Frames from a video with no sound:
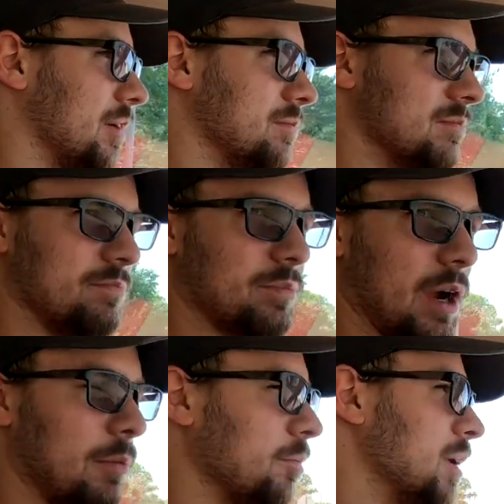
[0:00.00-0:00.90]
and
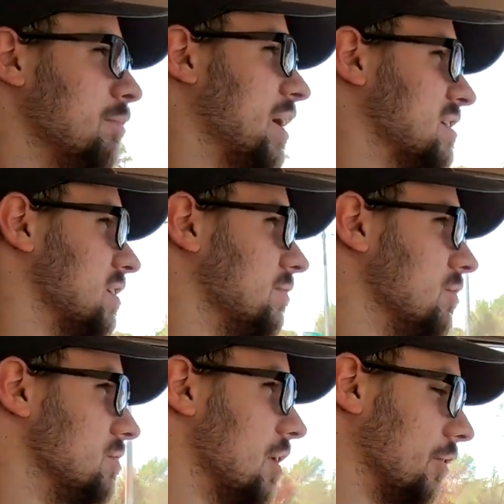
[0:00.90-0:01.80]
probably best if
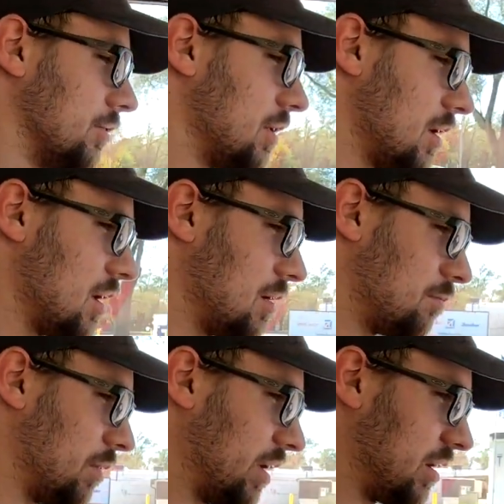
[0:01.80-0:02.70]
you
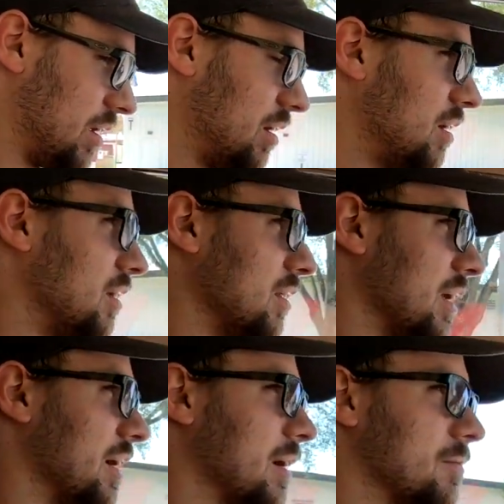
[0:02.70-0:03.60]
don't. But,
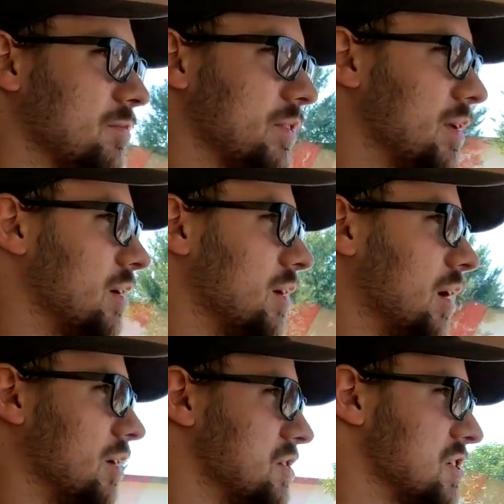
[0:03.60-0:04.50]
like,
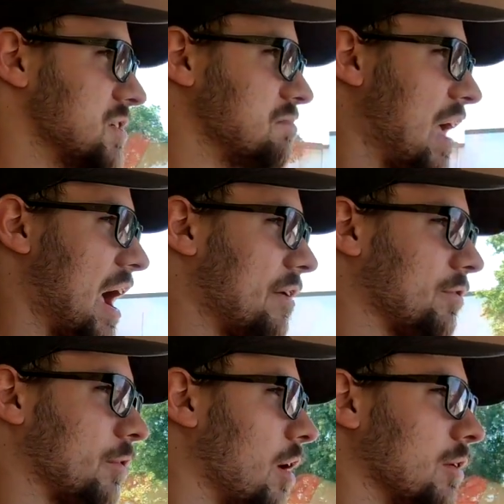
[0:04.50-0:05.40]
just half
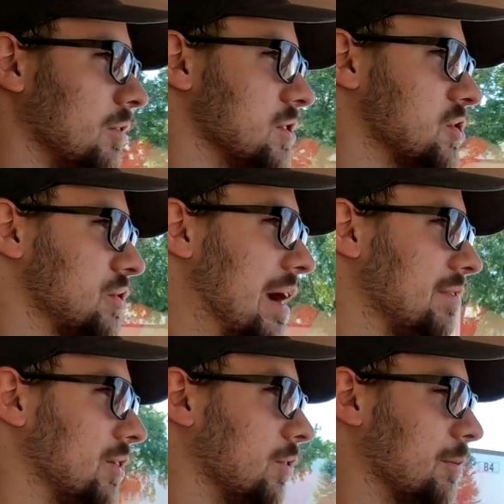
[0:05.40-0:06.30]
throttle, just
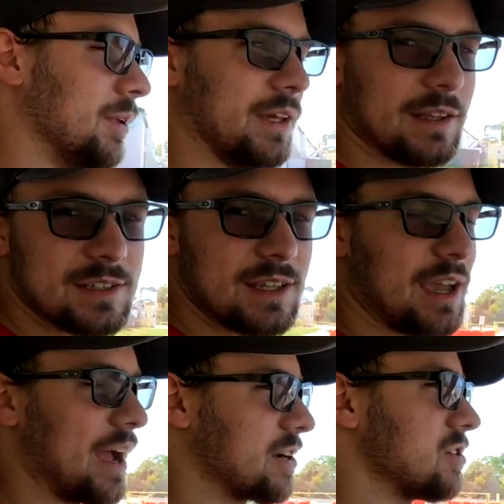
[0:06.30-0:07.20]
driving normally, this
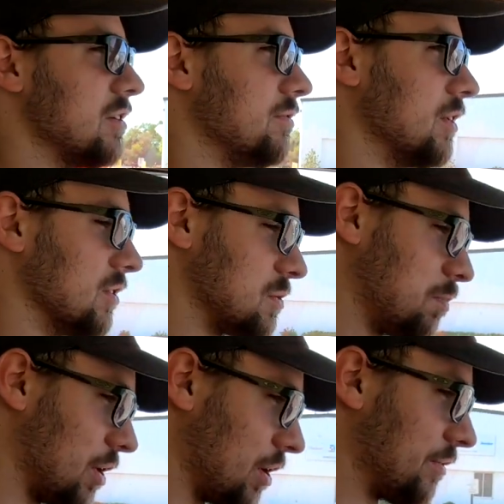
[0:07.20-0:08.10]
thing actually feels
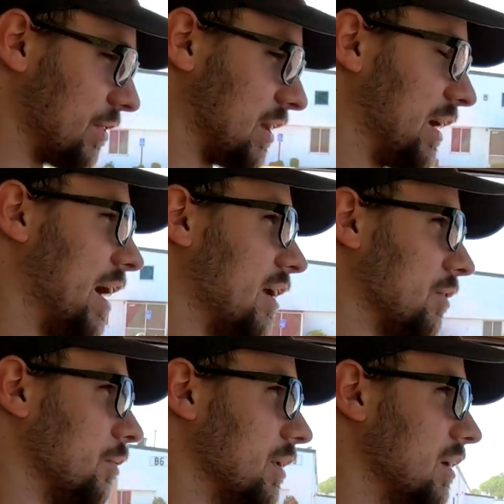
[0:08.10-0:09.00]
perfectly
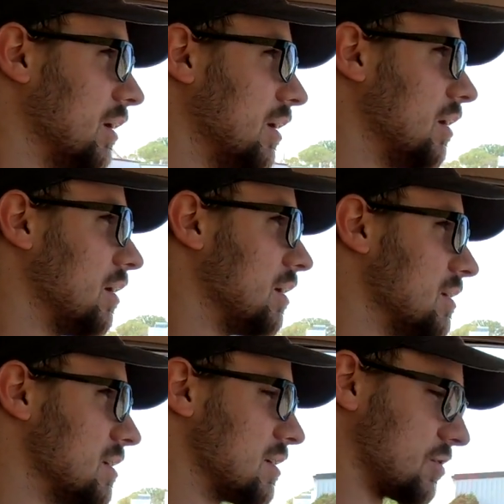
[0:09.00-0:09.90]
adequate.
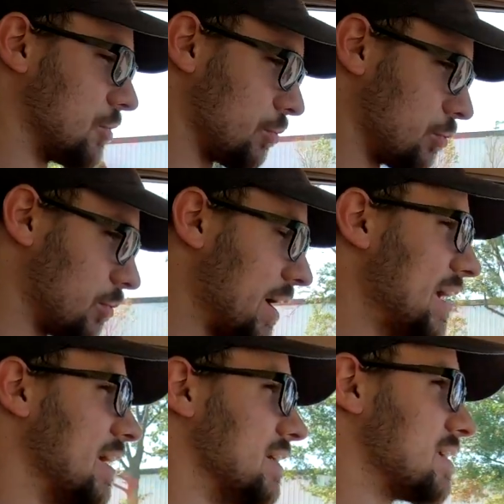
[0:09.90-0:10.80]
This thing's
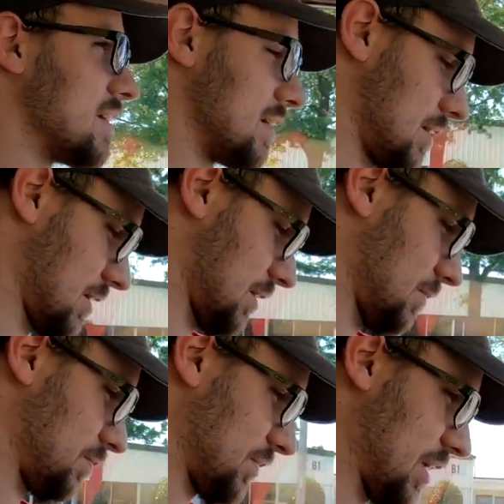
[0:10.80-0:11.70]
great.
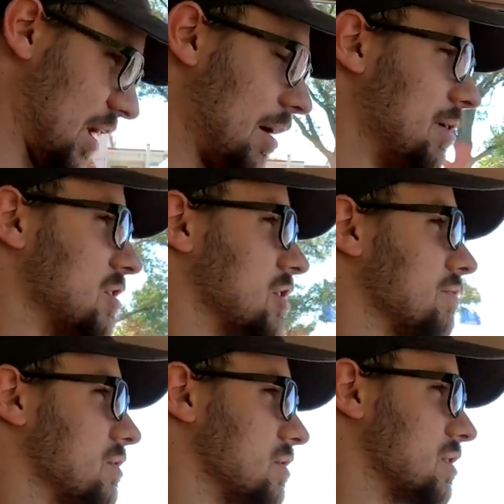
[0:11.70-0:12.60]
I mean, the
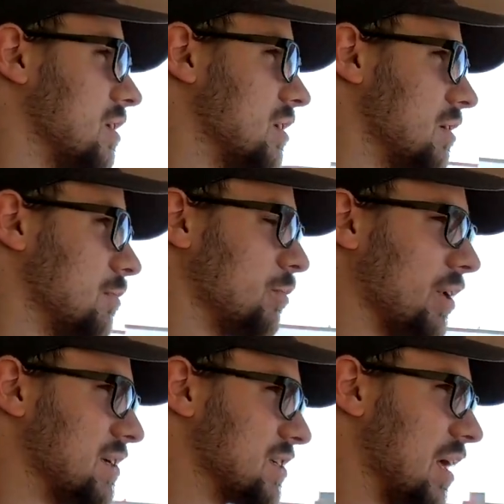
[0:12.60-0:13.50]
shifter's
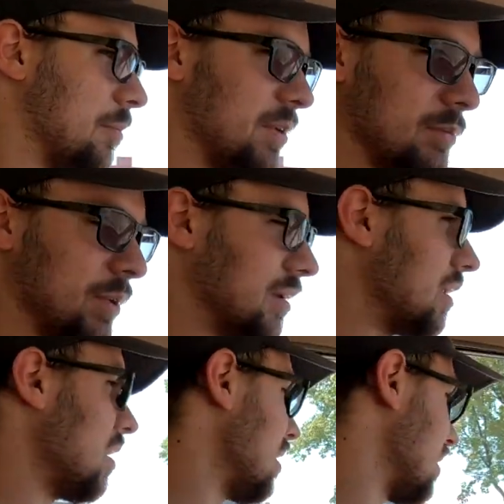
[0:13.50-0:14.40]
pretty sloppy, but
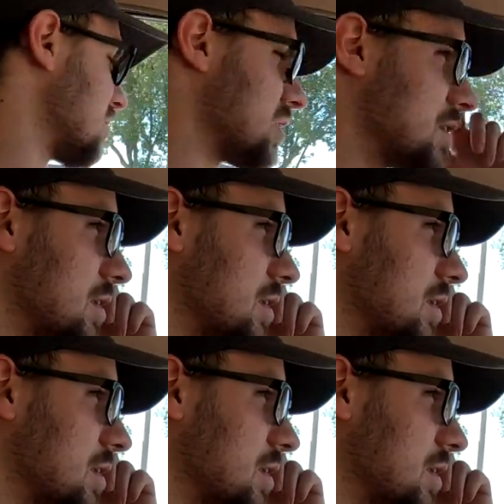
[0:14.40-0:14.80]
just